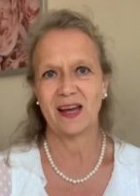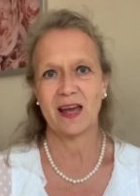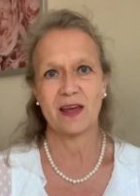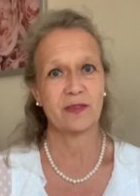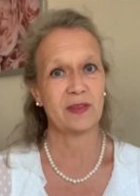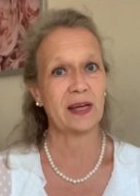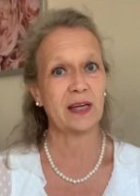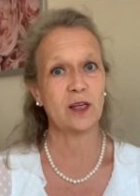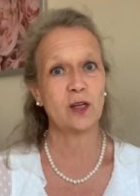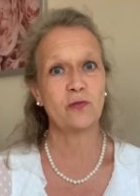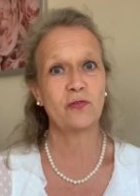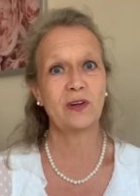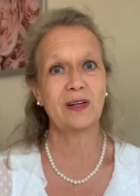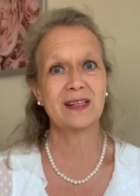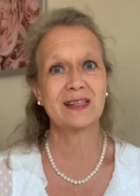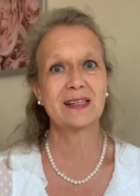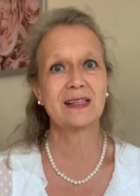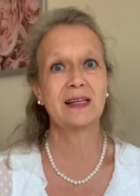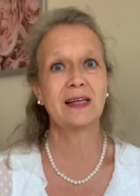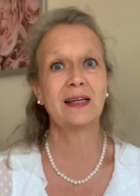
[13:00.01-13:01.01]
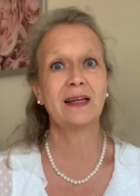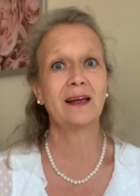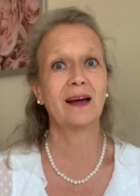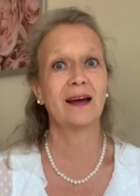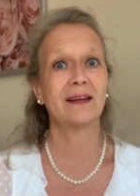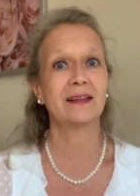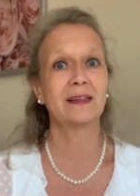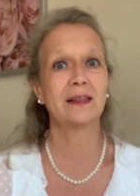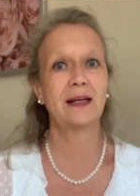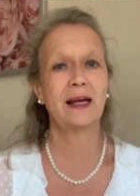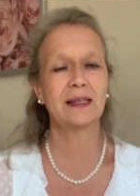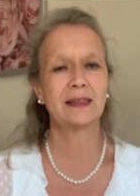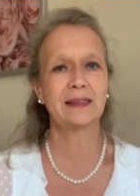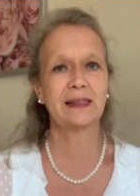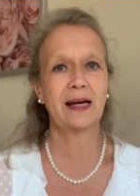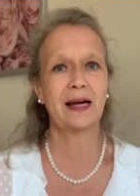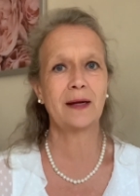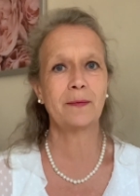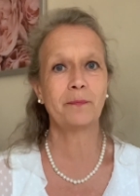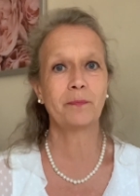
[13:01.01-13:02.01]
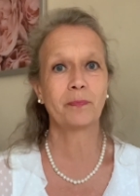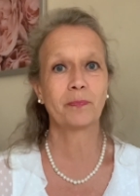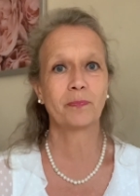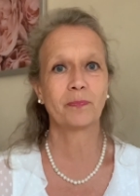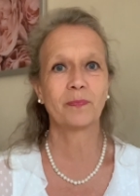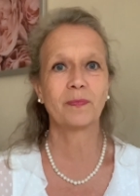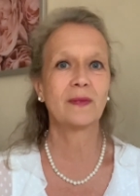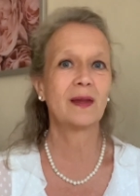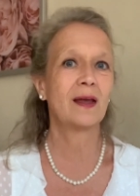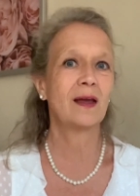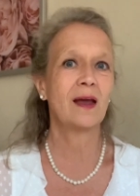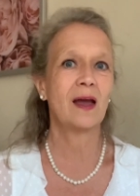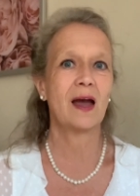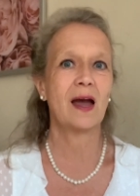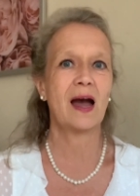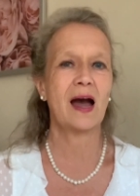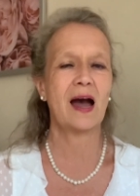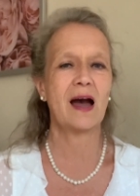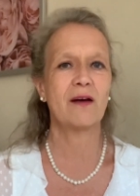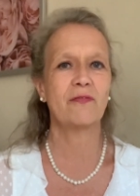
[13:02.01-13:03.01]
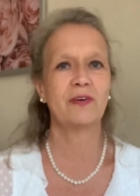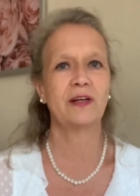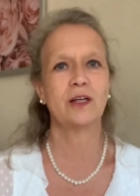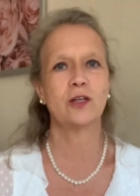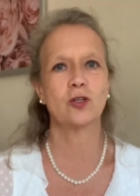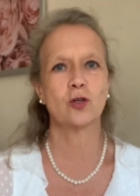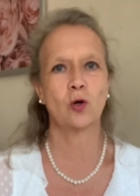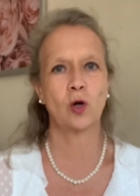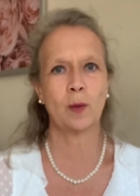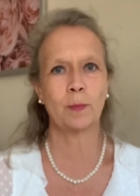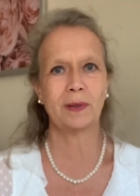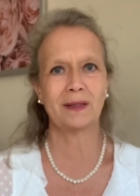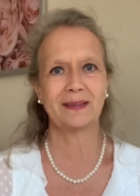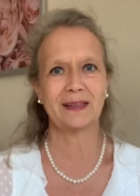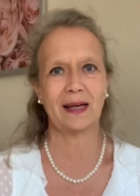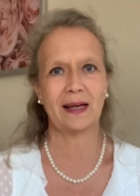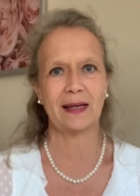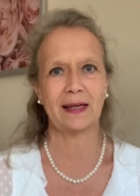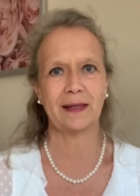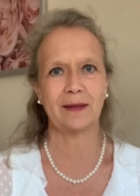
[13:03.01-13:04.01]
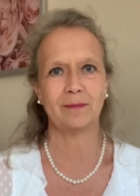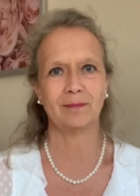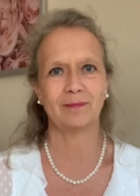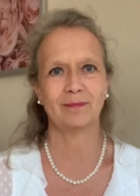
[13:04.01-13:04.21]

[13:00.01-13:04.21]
Thank you for listening. Until next time, have an enjoyable day.